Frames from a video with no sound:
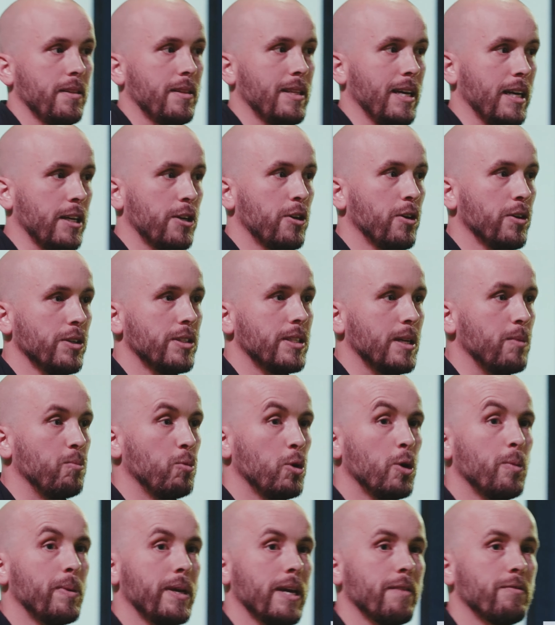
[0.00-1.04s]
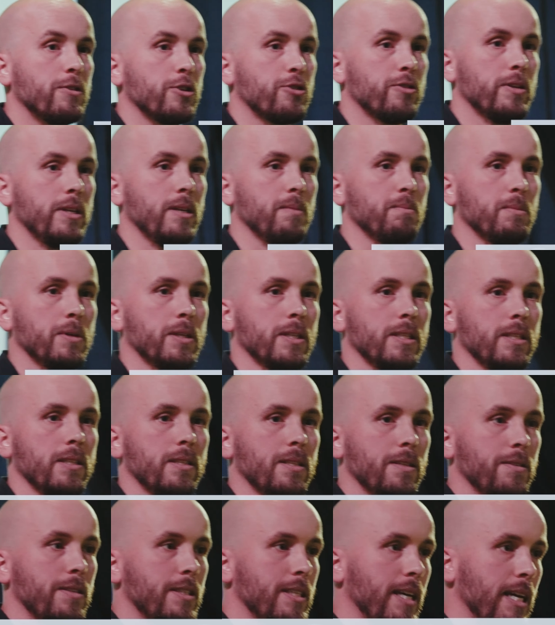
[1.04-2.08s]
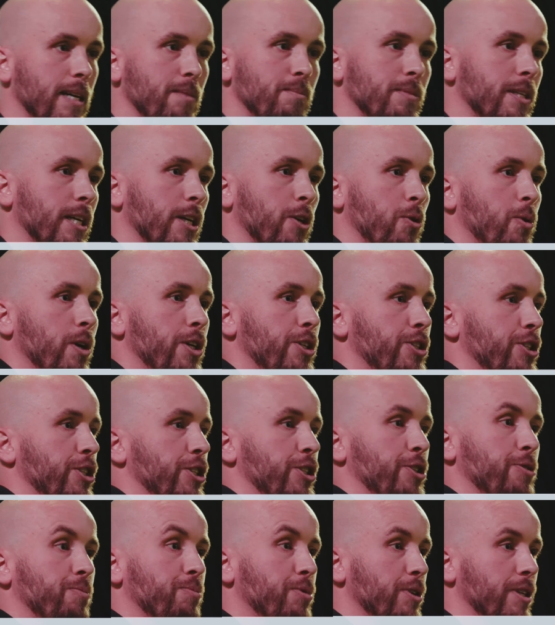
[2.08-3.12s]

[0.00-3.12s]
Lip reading: that content will be evergreen, because it's the same 10 questions you're